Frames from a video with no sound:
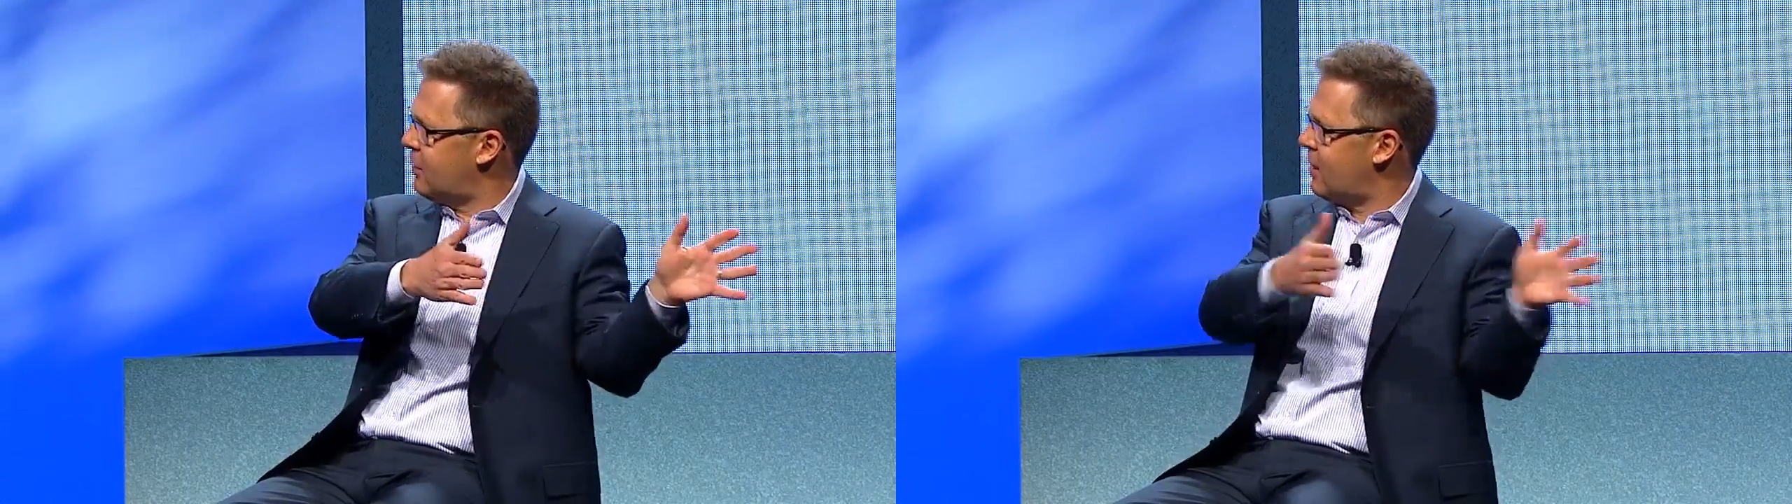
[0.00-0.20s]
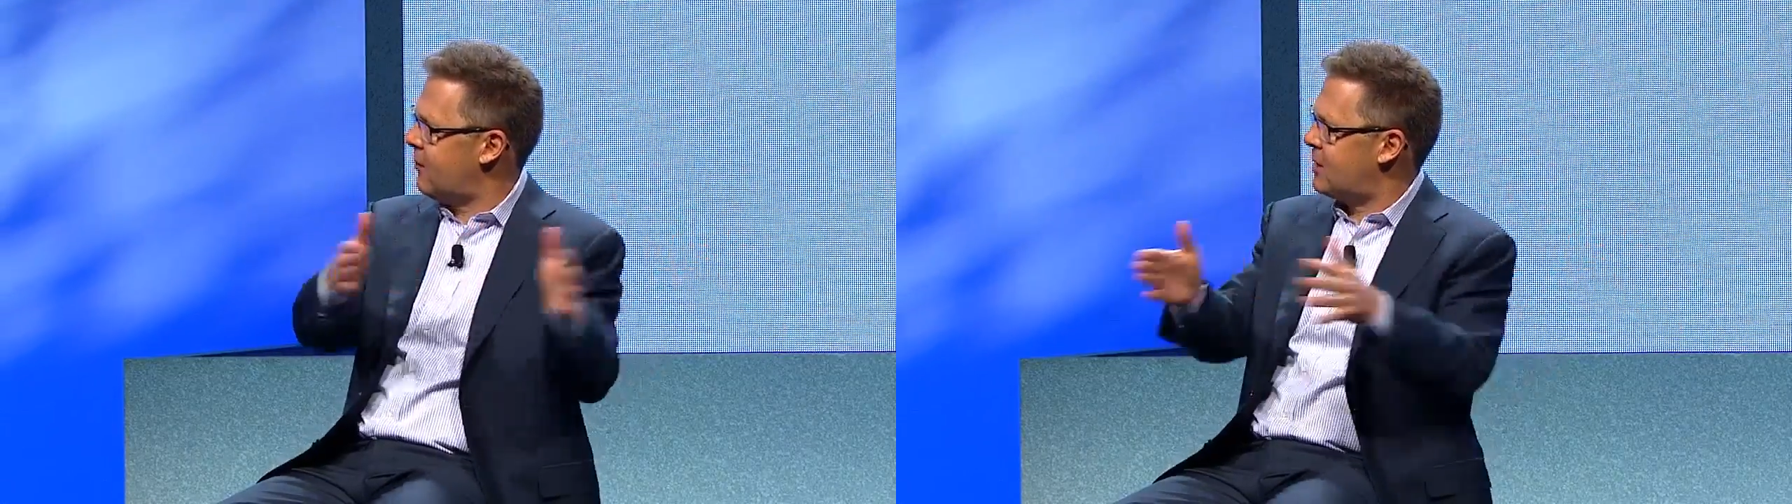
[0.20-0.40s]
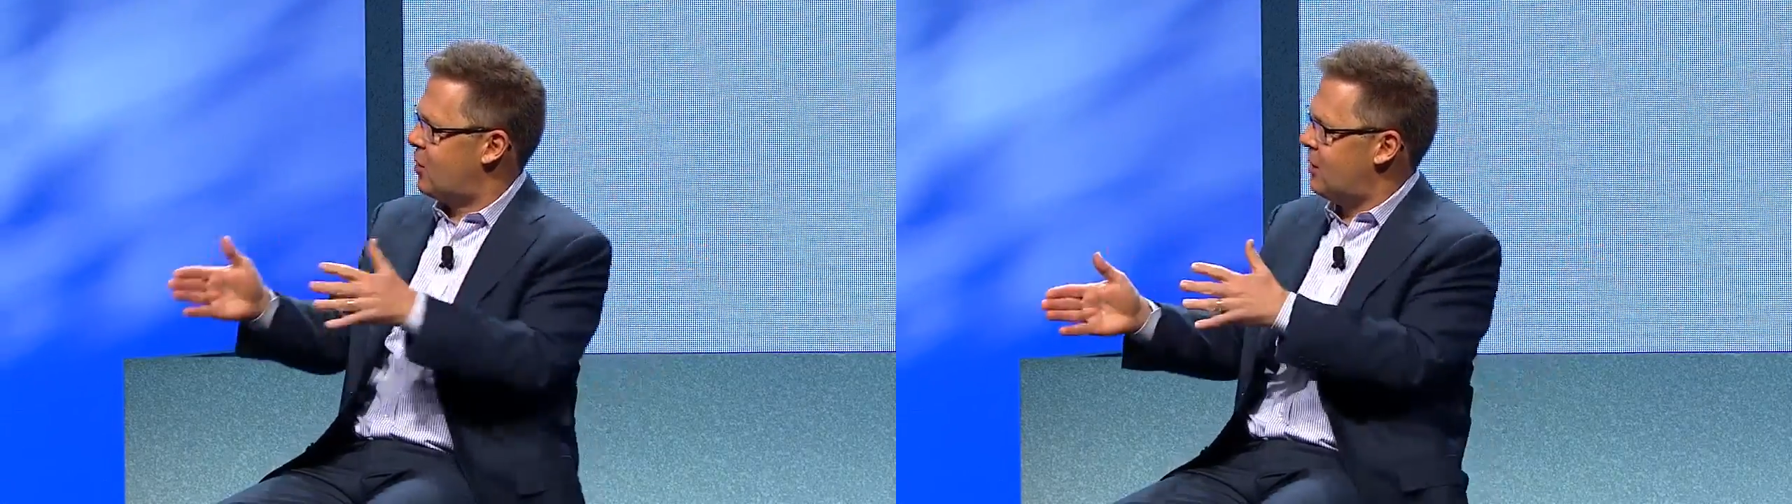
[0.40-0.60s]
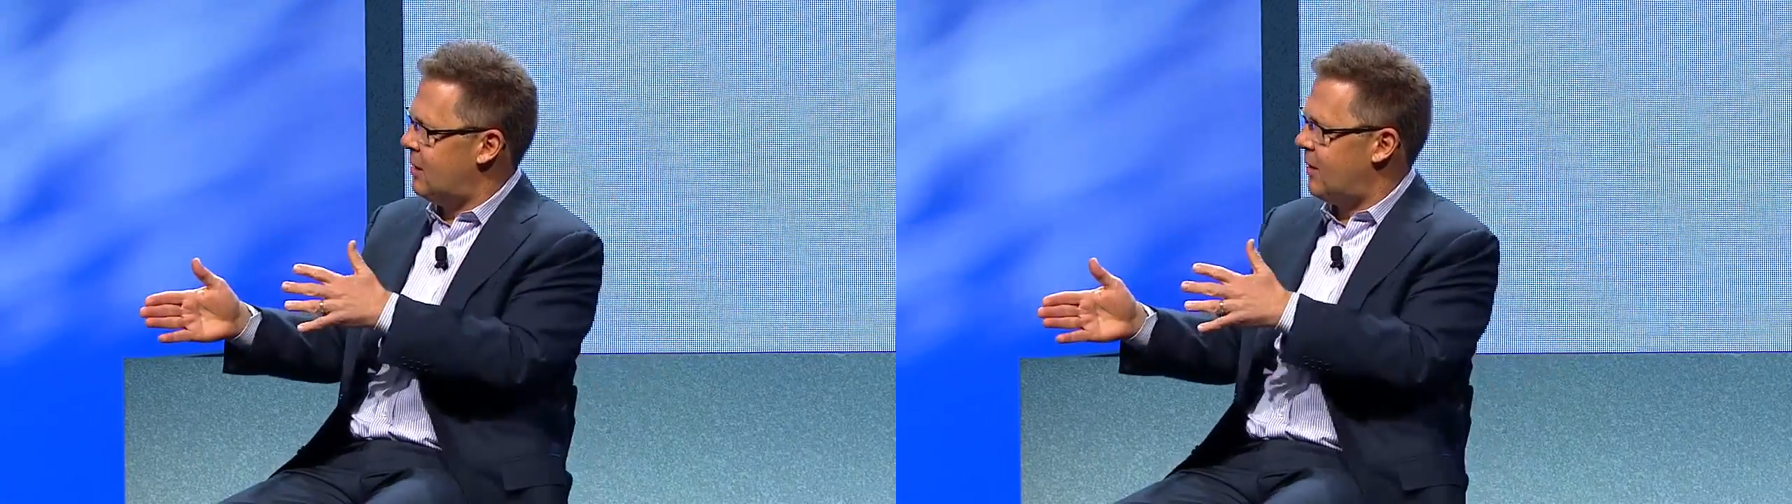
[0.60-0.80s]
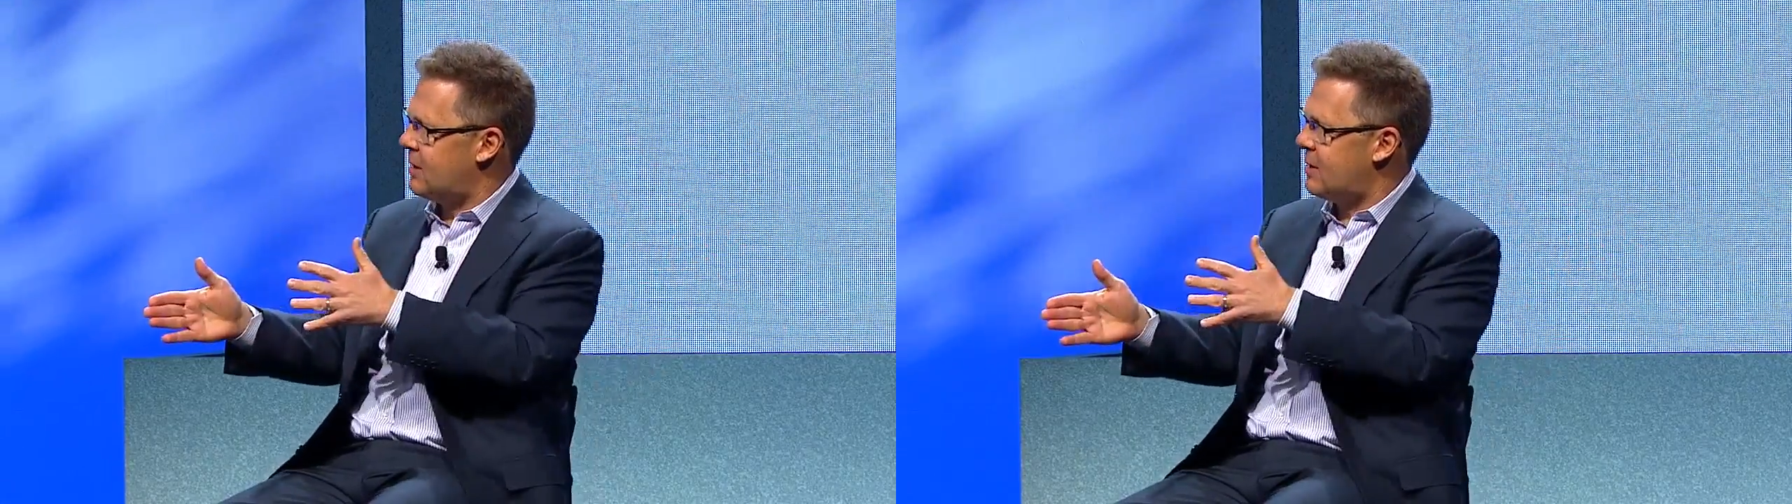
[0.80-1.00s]
run for certain
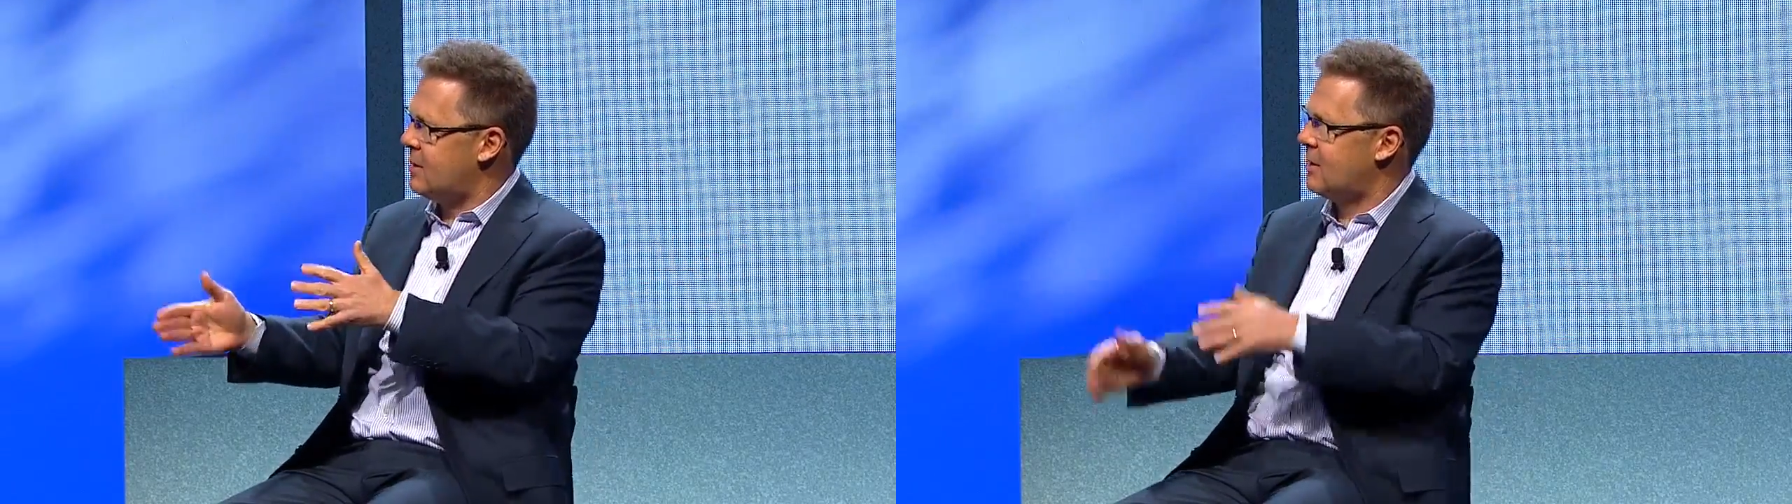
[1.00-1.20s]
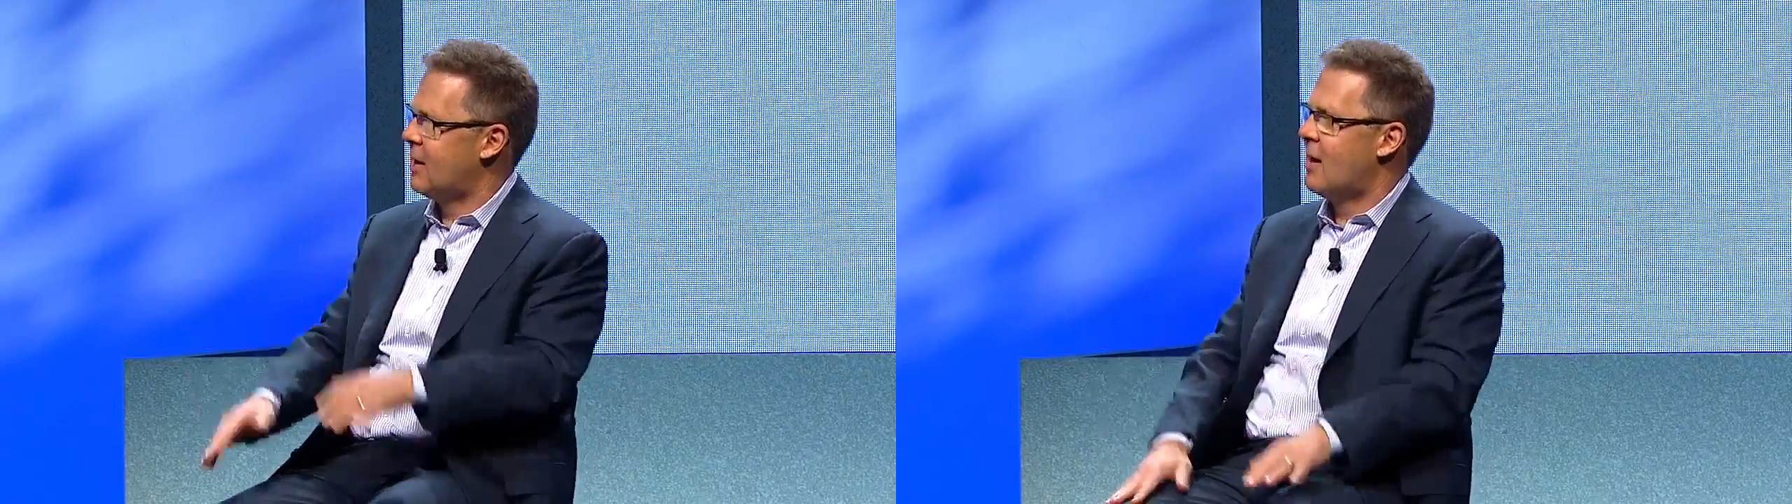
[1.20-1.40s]
investors.